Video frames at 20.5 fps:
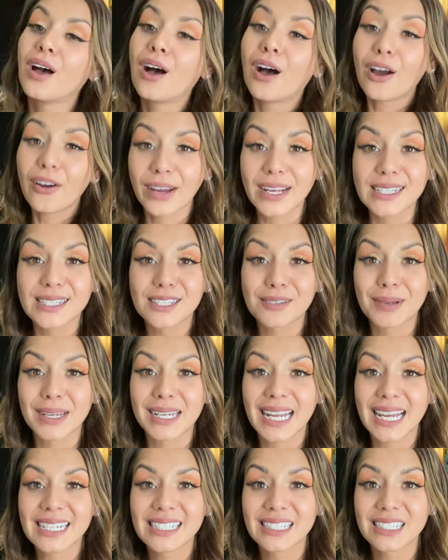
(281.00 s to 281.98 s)
All right, so my
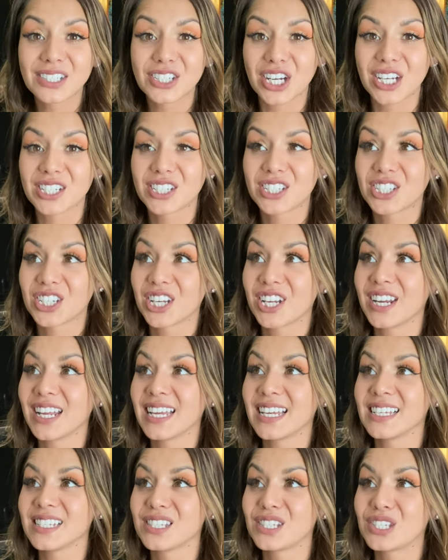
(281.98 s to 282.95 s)
next suggestion
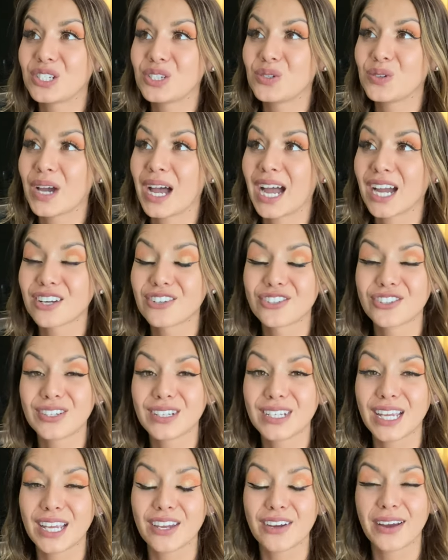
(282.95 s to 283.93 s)
is to actually
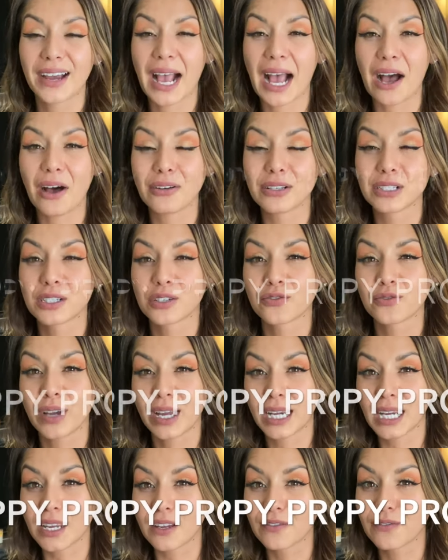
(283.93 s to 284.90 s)
get your house
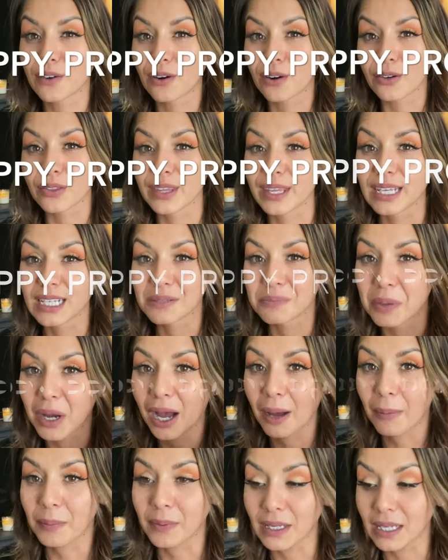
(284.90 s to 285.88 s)
ready for this
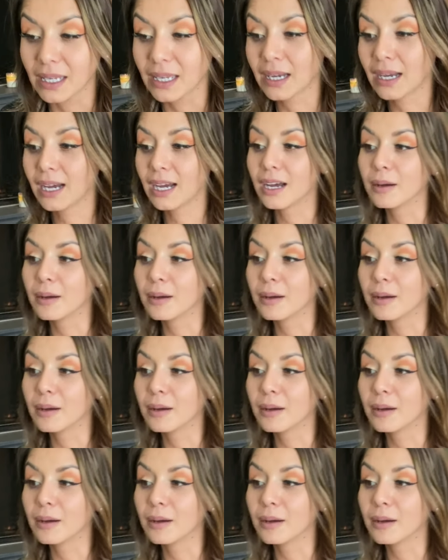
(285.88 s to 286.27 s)
puppy.